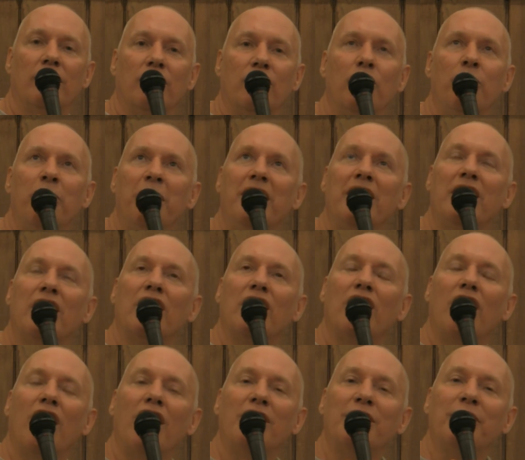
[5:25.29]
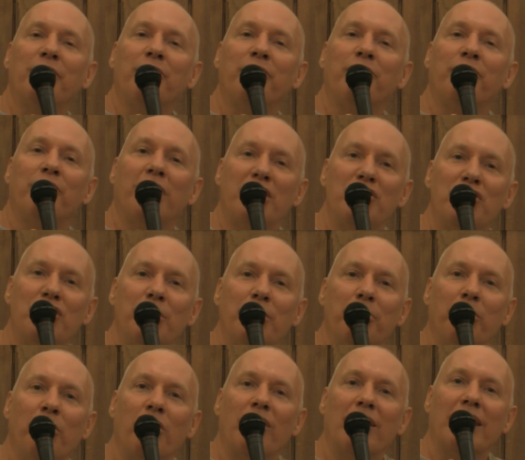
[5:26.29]
You mean the laws of
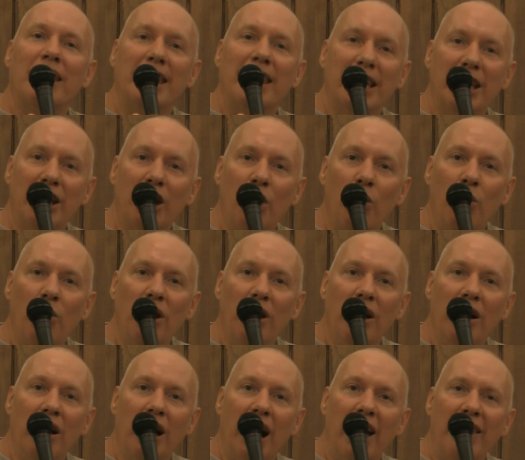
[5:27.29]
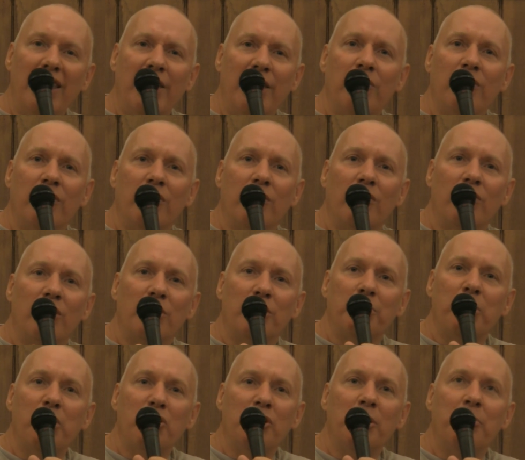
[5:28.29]
friendship or ego? I thought we we're
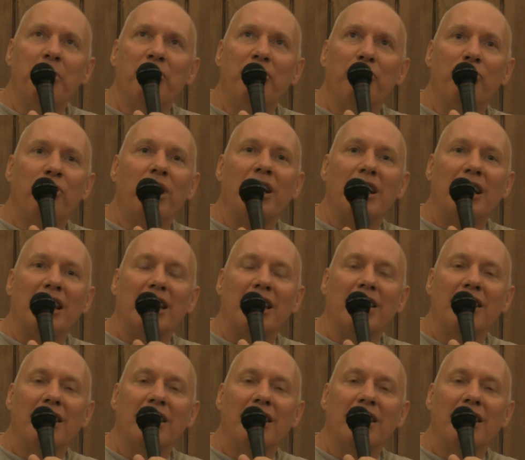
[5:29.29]
supposed to be friendly.